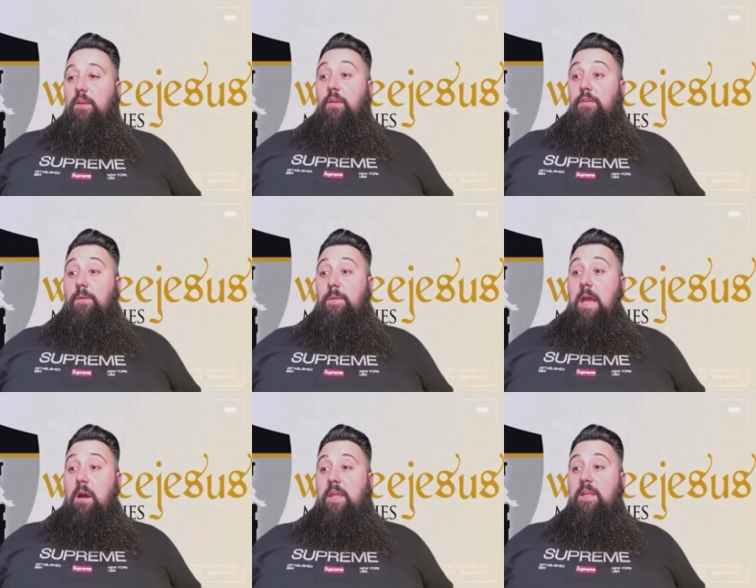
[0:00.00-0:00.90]
so
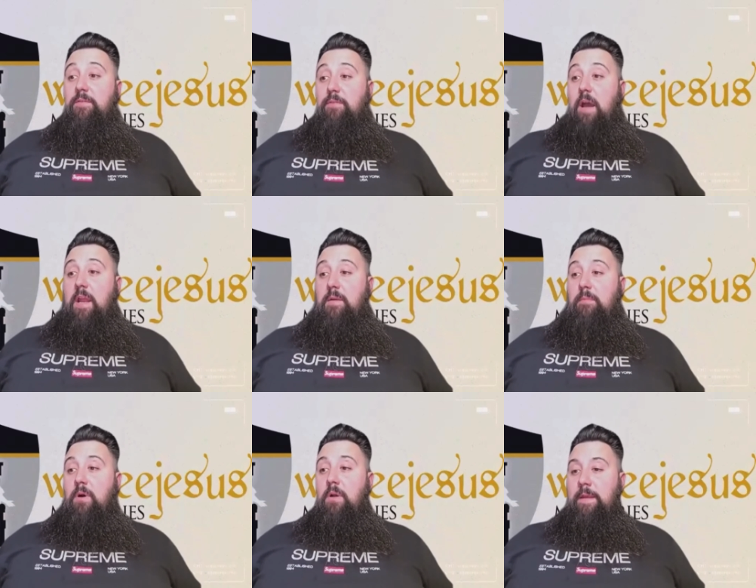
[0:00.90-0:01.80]
now he divided
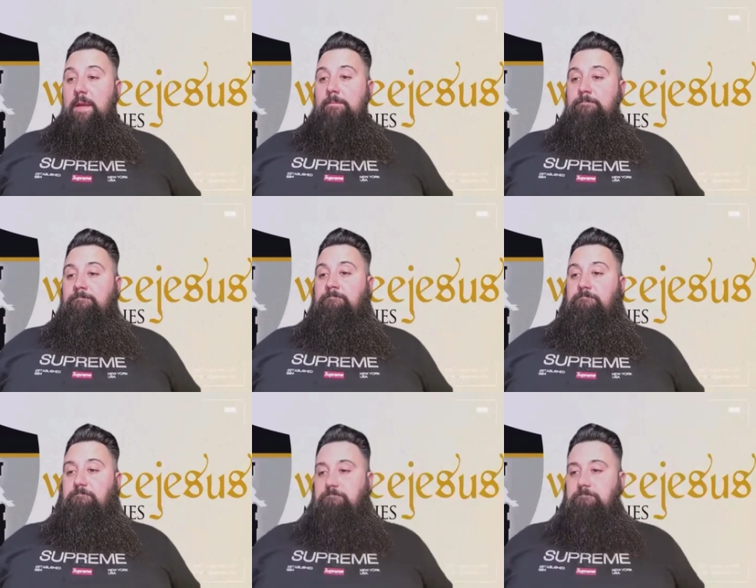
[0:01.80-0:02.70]
among them
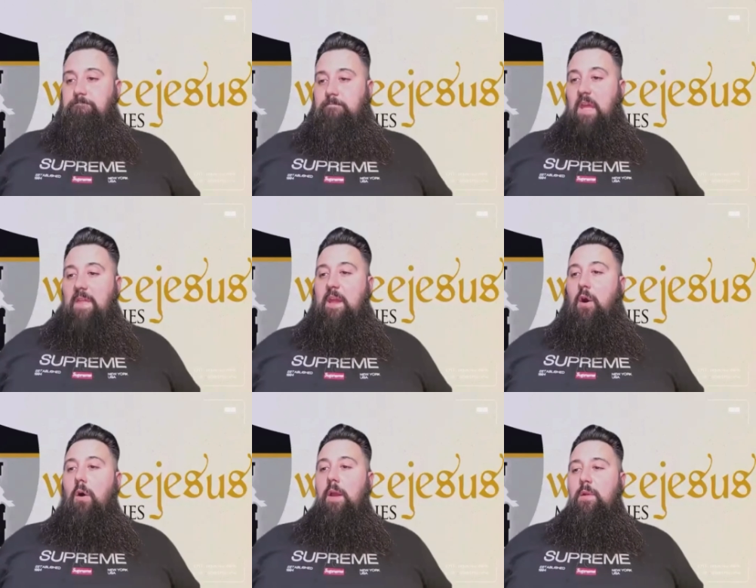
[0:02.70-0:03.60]
and they
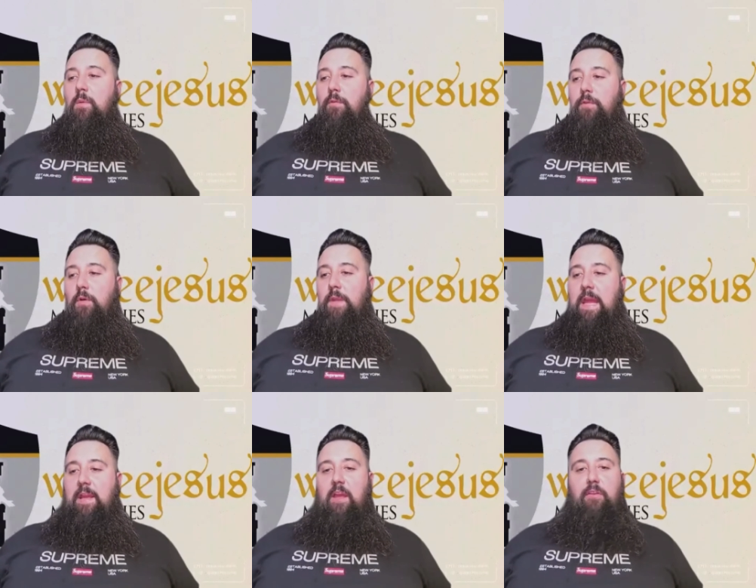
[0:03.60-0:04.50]
all ate and were filled.
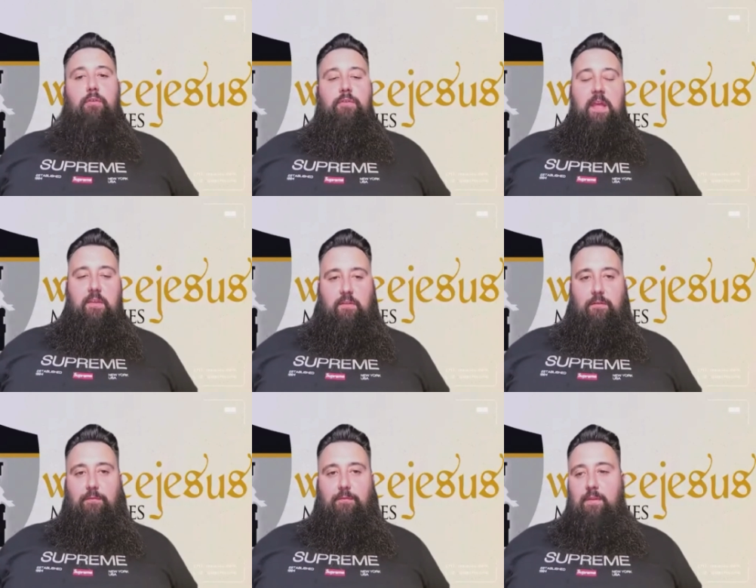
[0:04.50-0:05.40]
And guess who takes the,
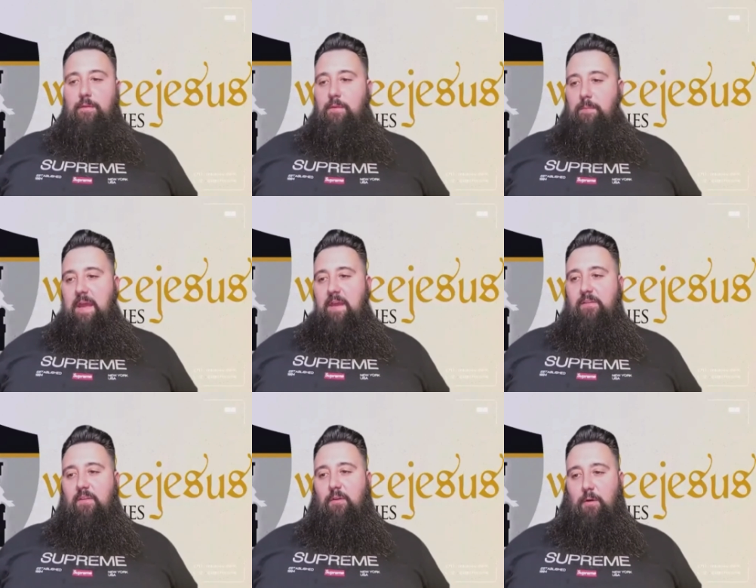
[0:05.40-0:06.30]
the, the
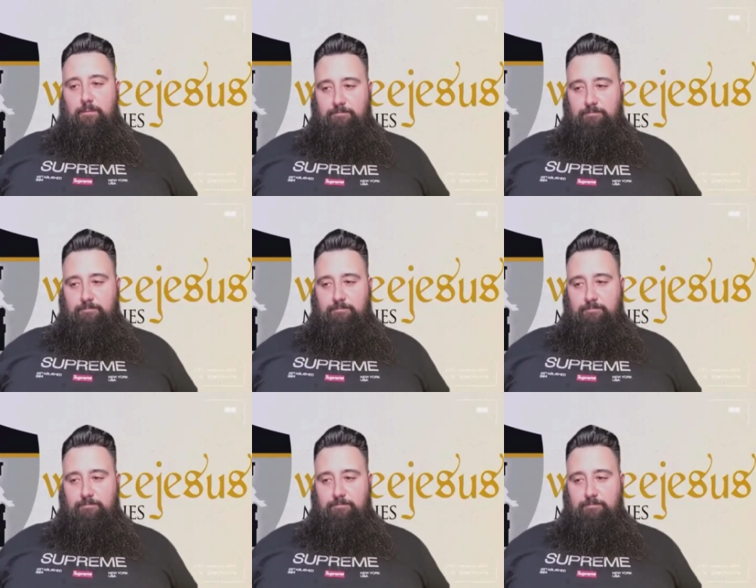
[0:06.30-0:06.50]
baskets home?